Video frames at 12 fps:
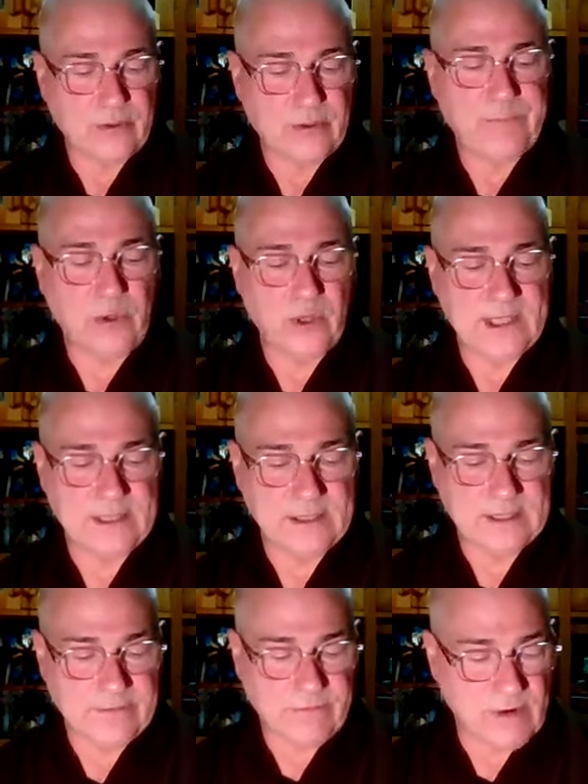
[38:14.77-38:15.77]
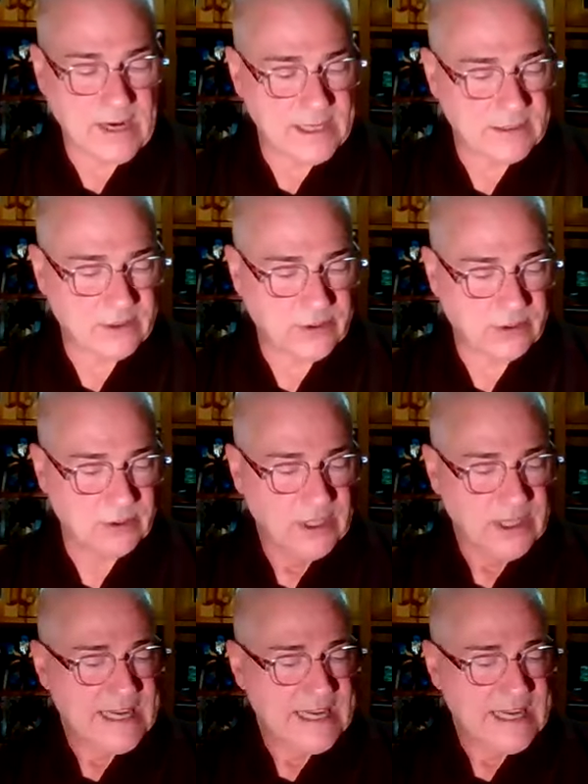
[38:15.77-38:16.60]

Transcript: three poisons give rise to,